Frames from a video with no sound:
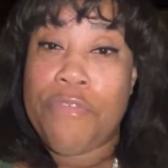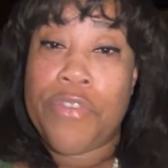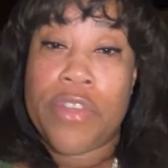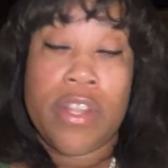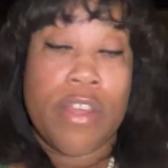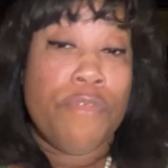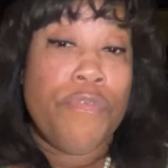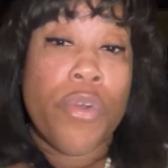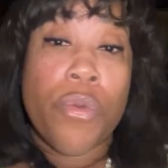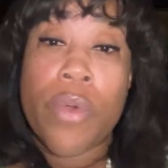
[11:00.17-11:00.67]
for
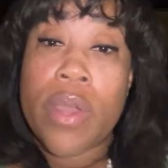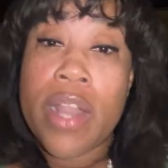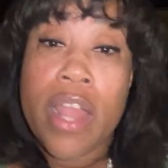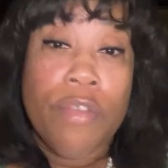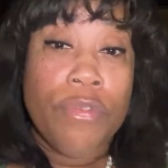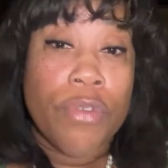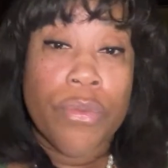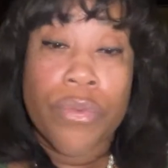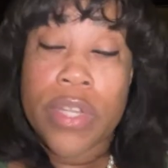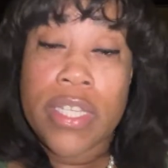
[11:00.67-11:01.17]
them for
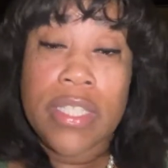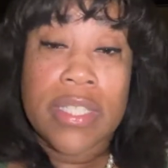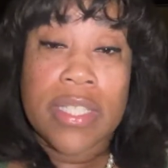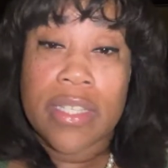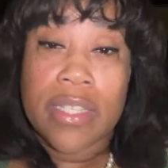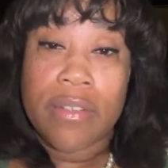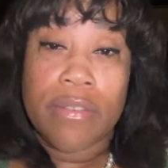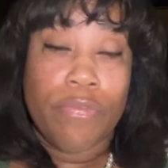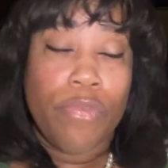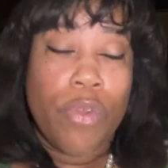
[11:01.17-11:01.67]
whatever
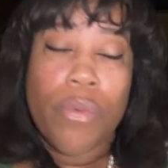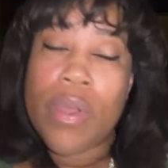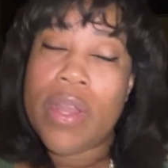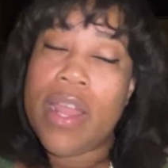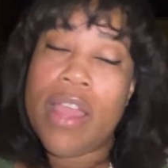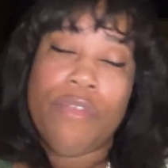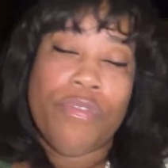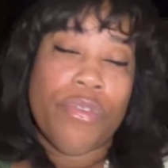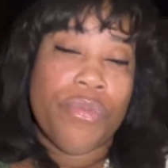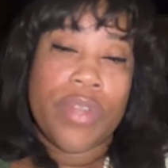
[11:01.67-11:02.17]
reason. For
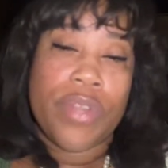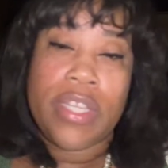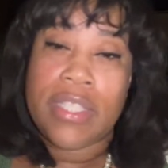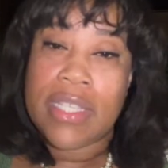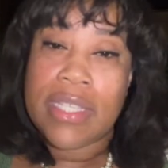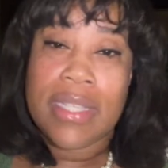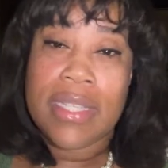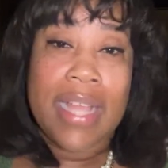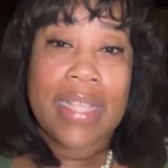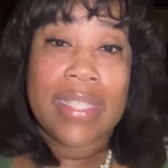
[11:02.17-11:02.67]
whatever reason.
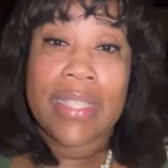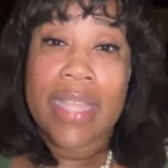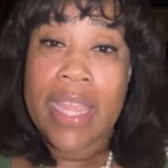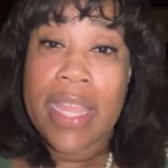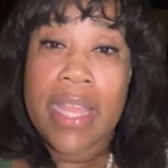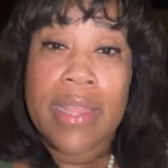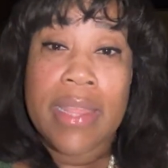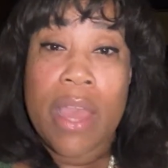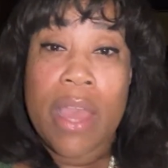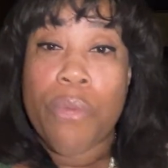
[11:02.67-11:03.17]
It's not
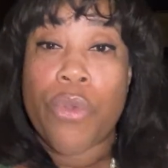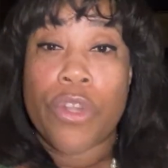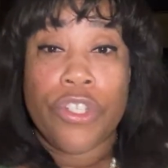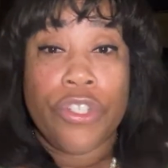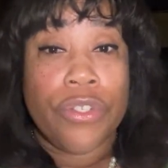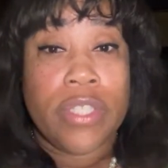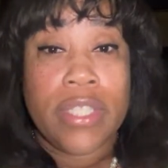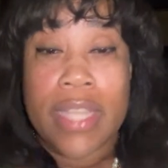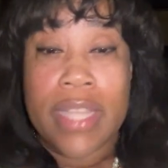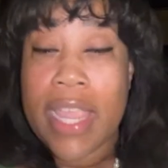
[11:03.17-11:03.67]
saying that what
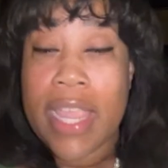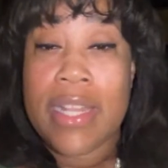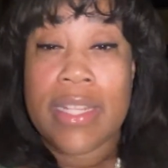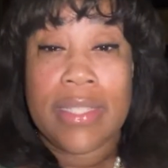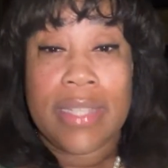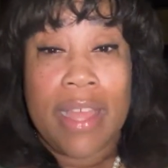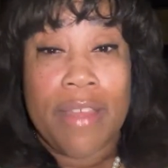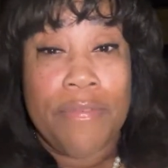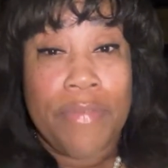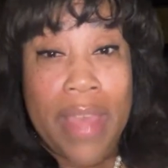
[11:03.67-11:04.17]
you're saying is
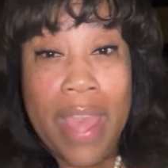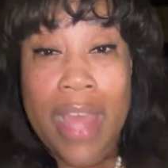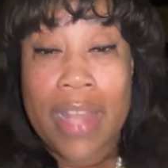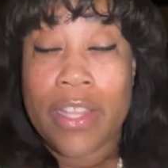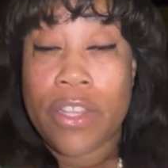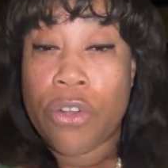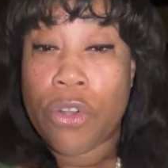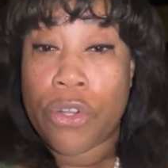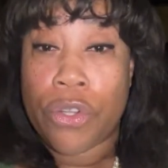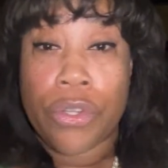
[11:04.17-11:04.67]
not
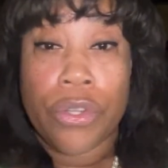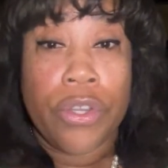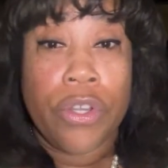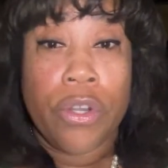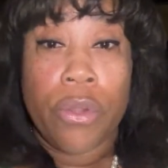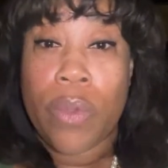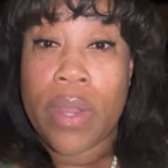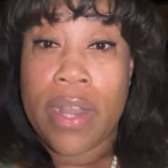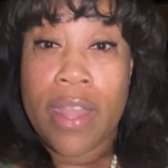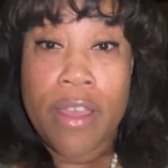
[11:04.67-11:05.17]
valid or good
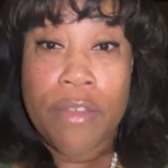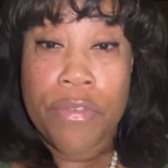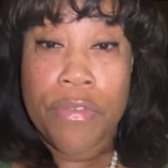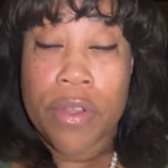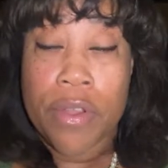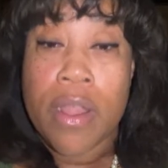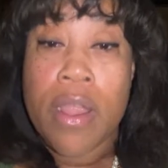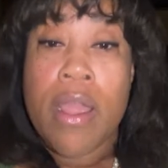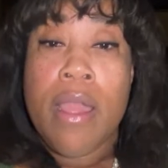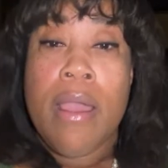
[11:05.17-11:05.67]
or
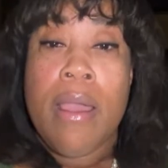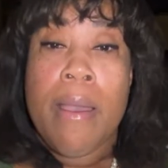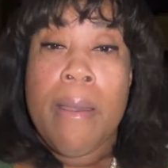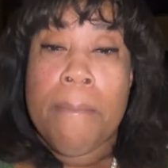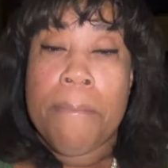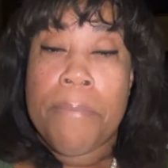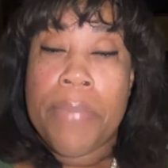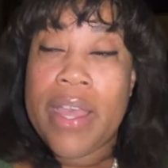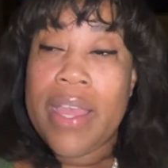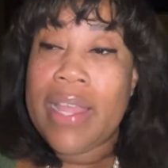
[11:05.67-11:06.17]
whatever,
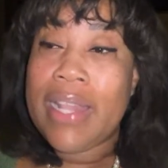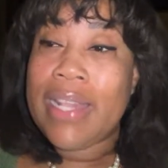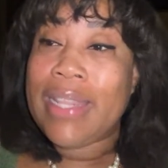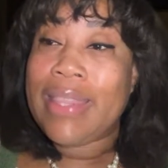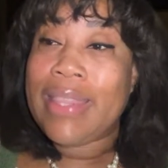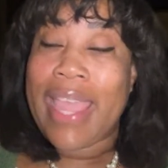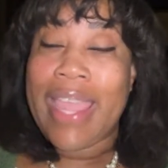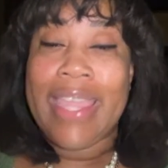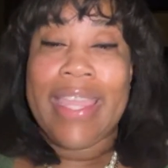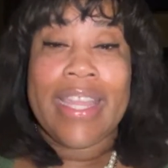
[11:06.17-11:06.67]
but
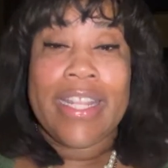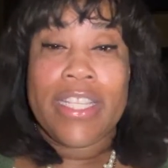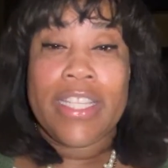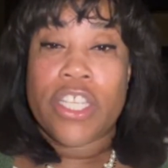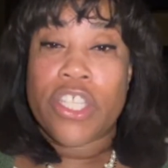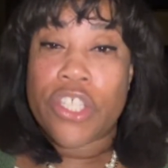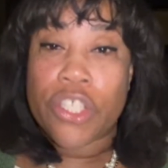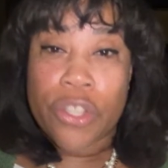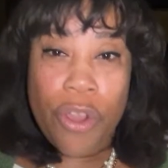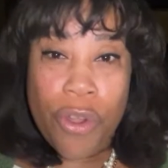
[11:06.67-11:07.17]
they get
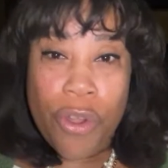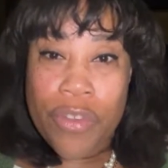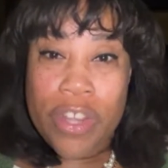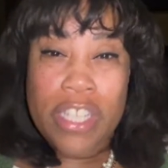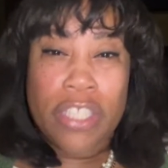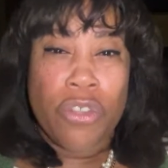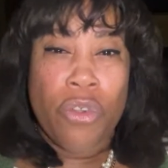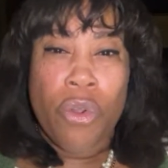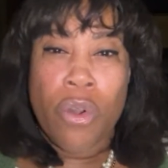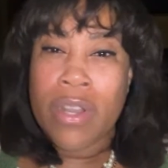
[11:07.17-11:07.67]

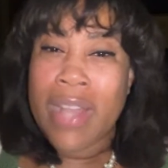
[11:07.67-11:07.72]
discouraged.